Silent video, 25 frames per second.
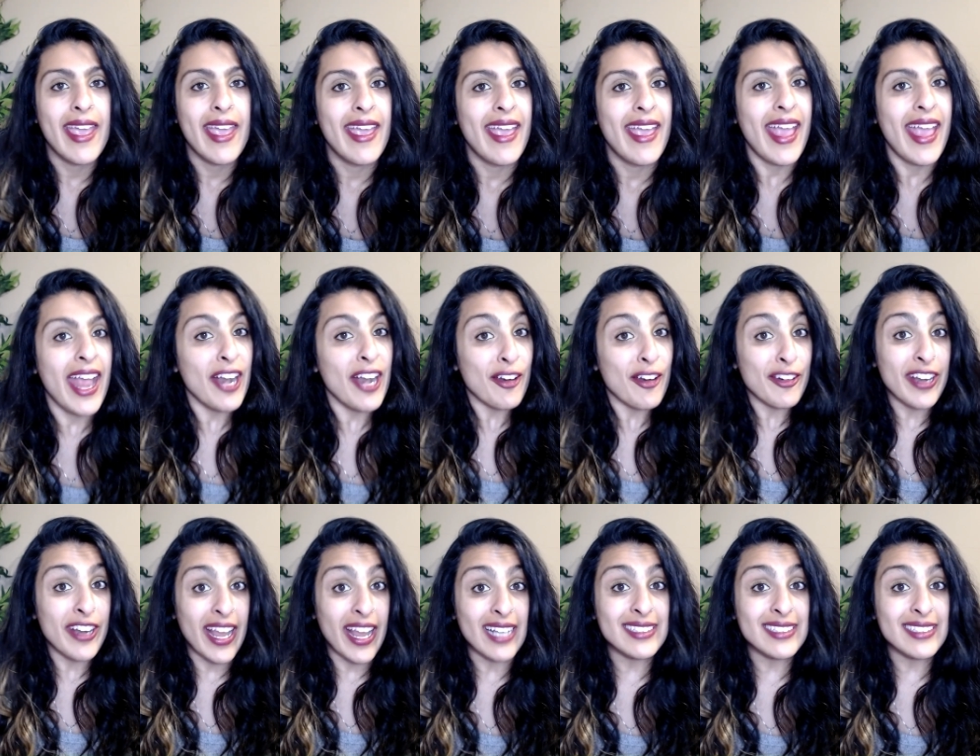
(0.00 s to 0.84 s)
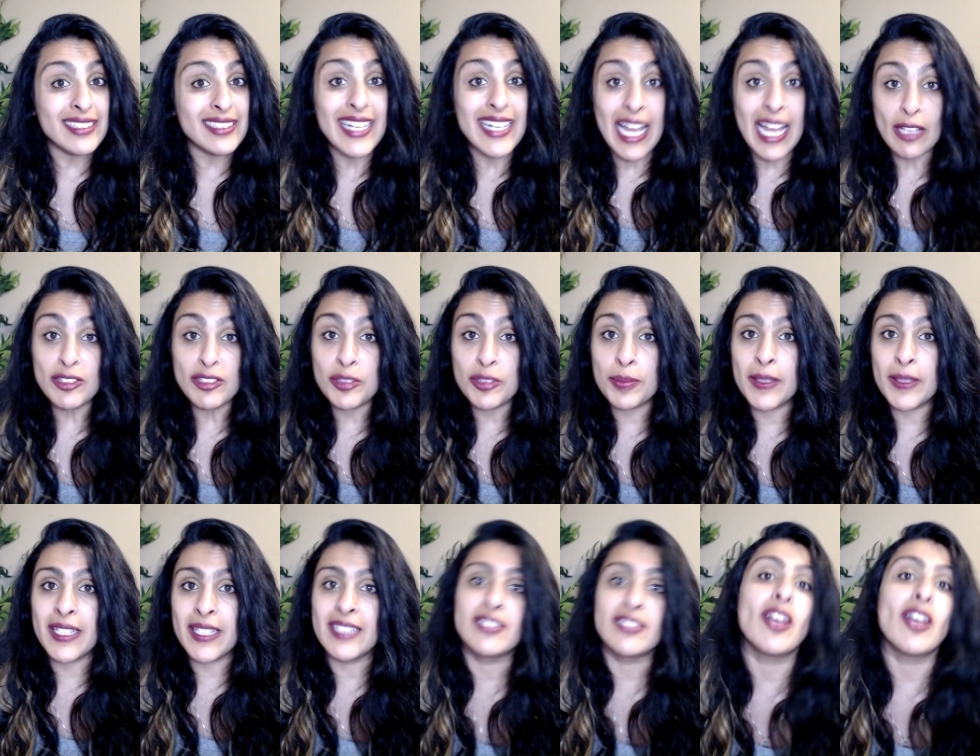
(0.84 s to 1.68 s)
And our next
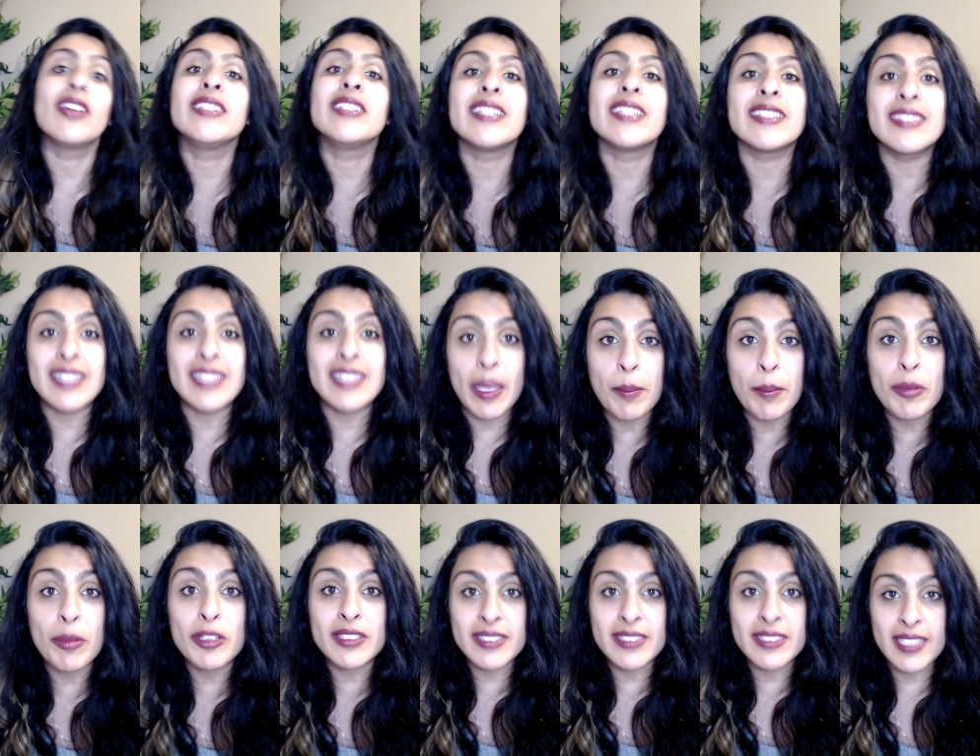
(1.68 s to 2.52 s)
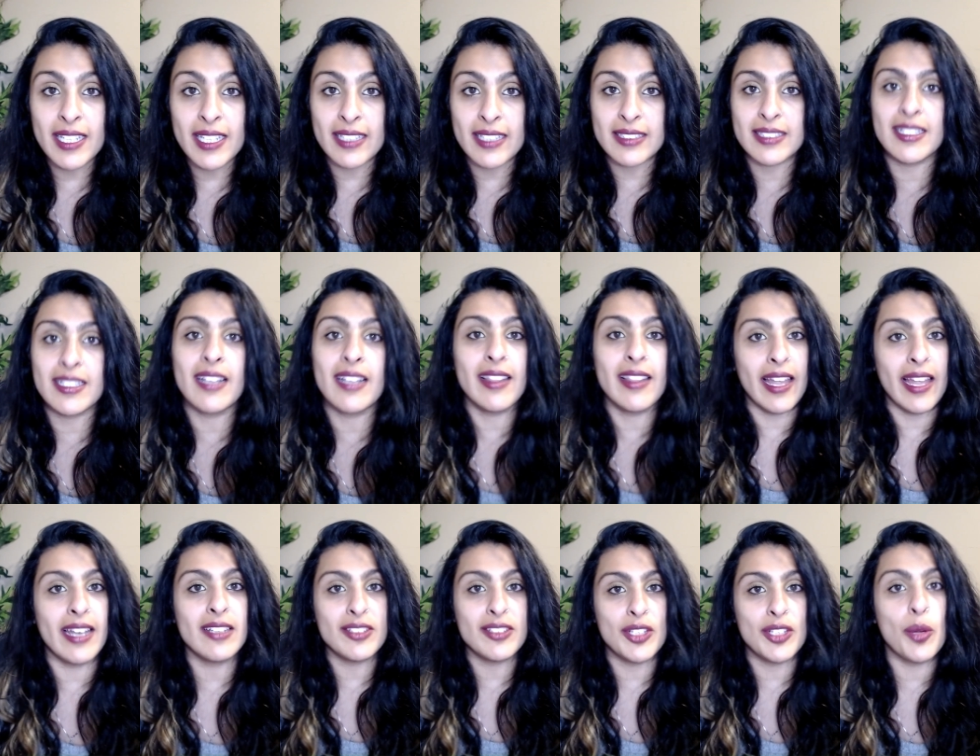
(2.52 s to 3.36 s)
announcement is on December sixth to let
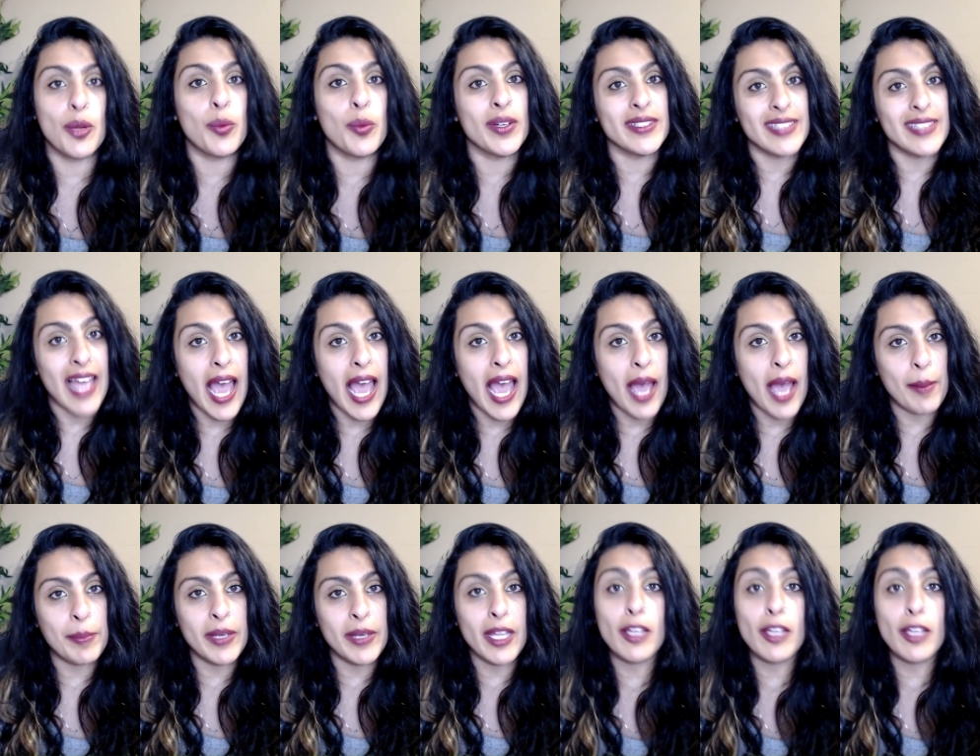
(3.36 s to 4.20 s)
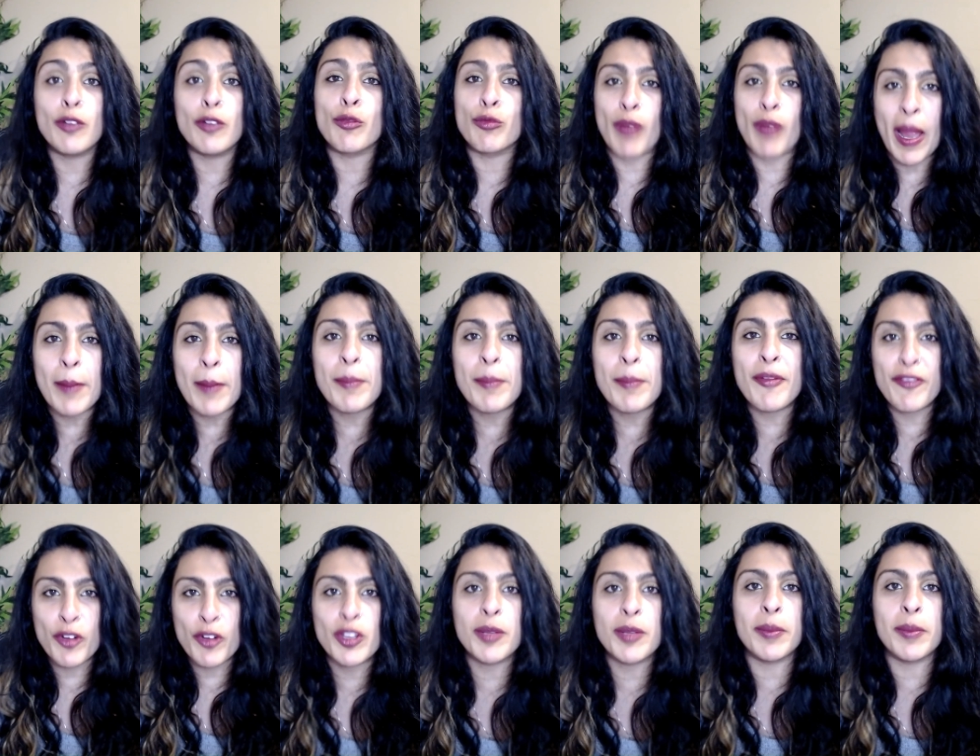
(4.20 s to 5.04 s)
us know what is happening right
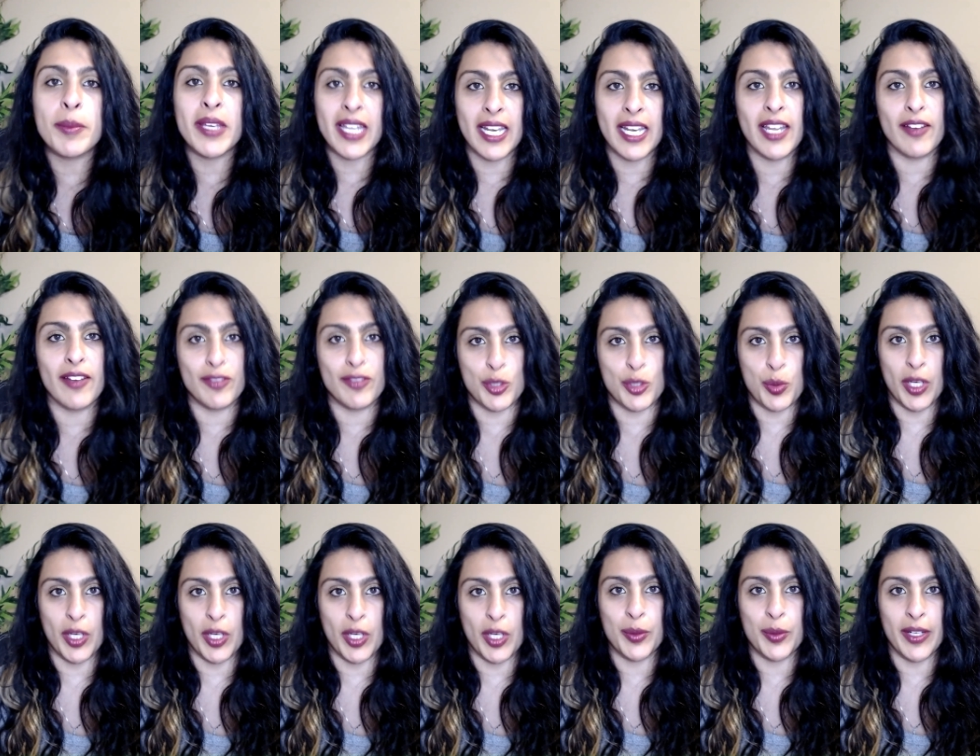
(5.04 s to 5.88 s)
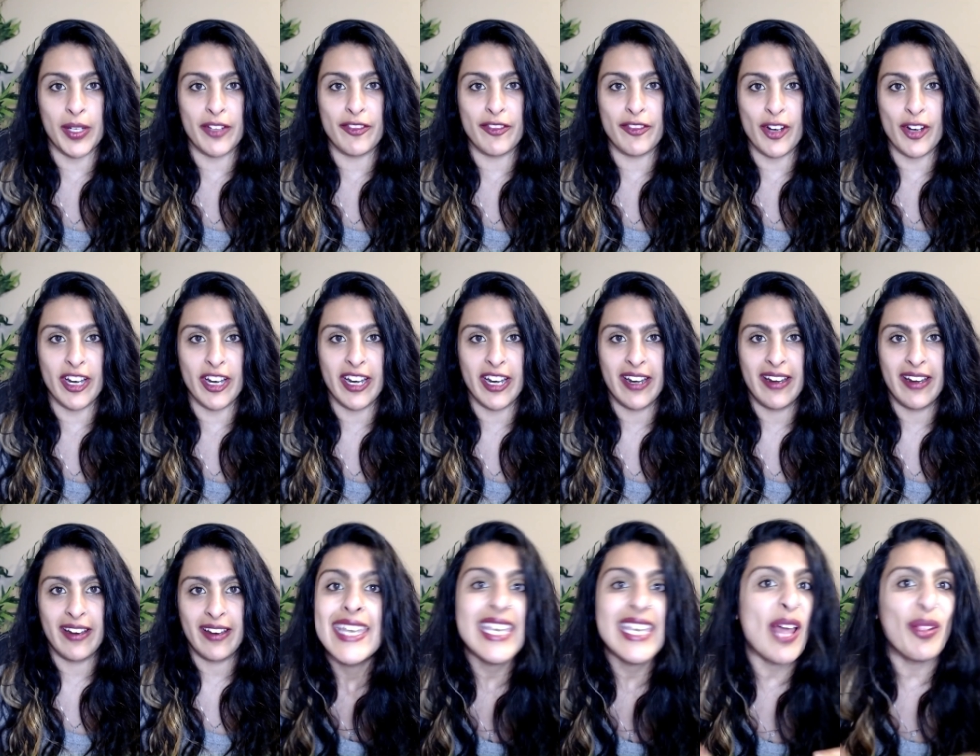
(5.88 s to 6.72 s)
before the beginning of twenty twenty-four.
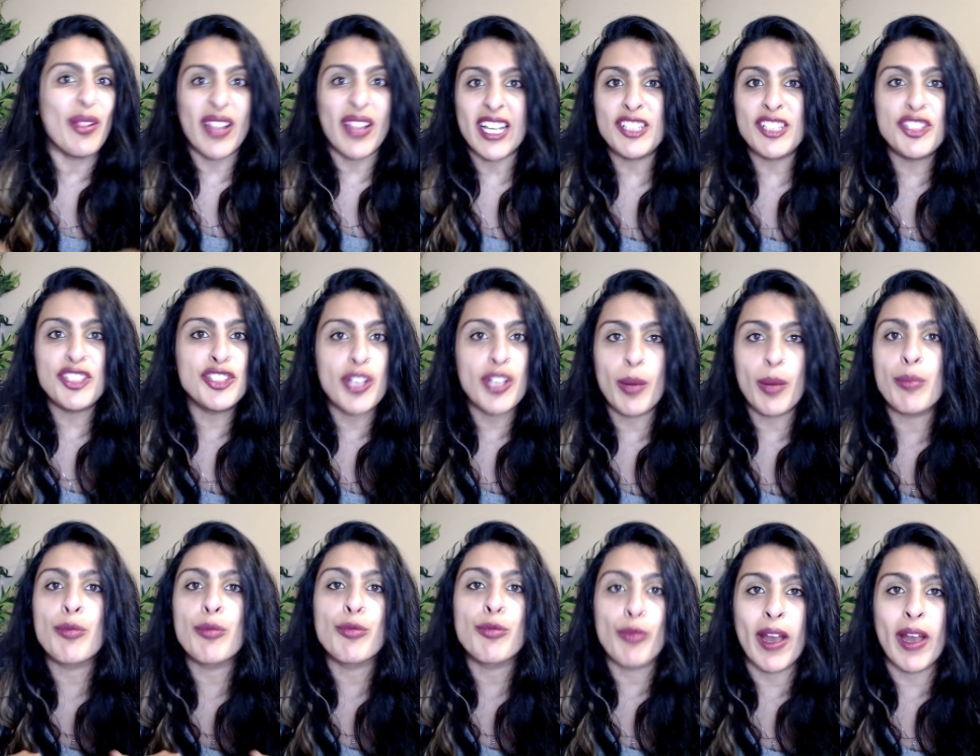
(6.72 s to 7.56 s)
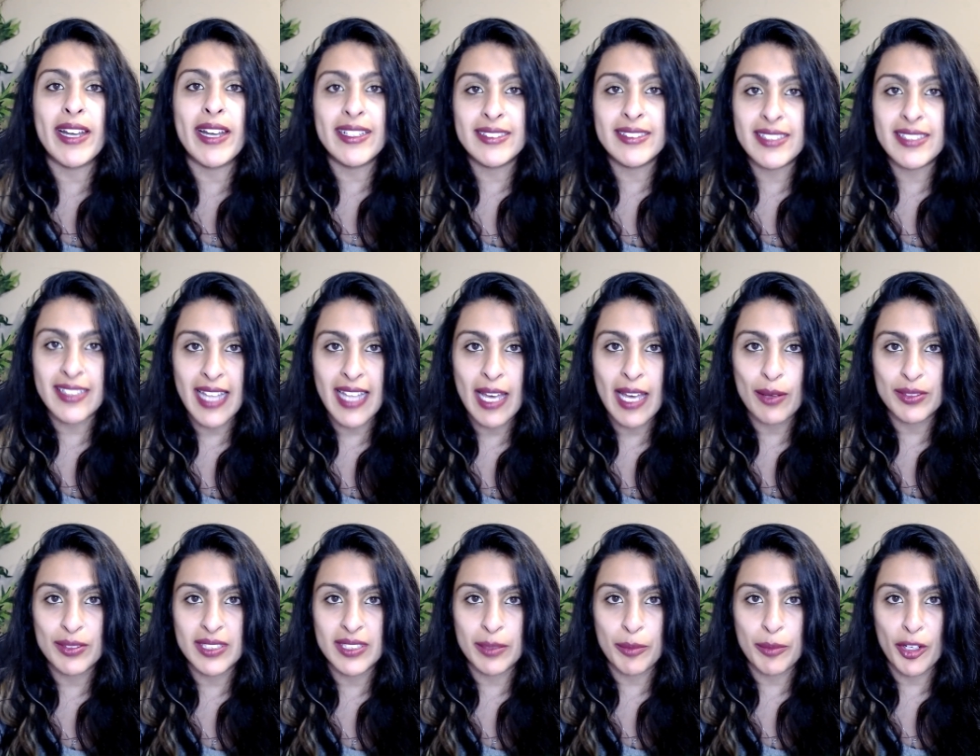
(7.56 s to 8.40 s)
Now let's jump right into the
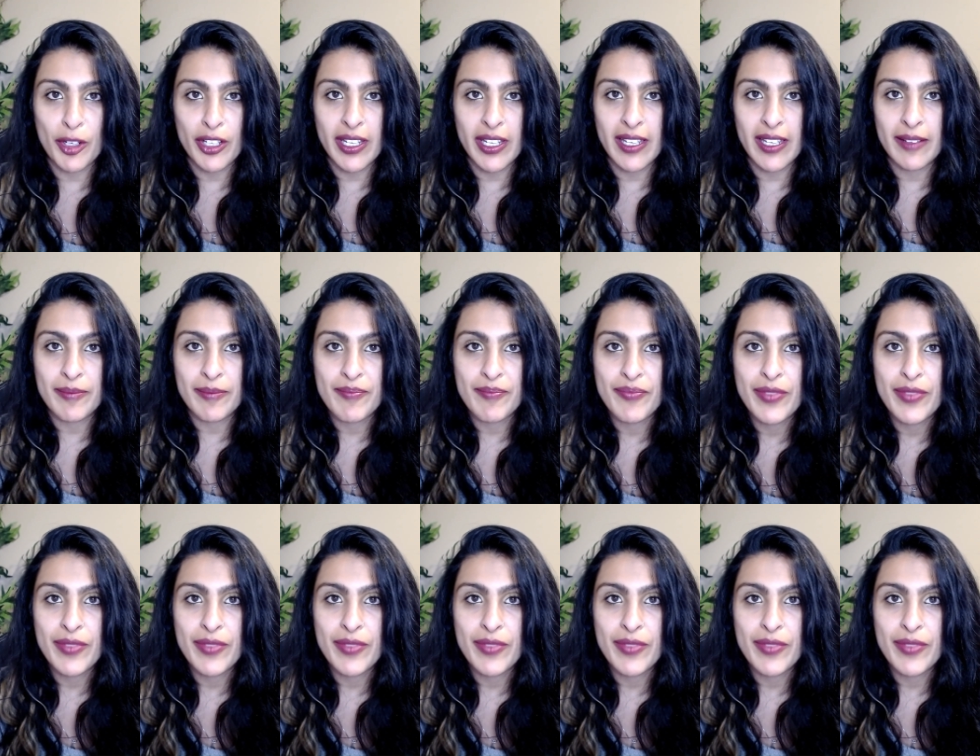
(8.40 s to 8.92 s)
housing market.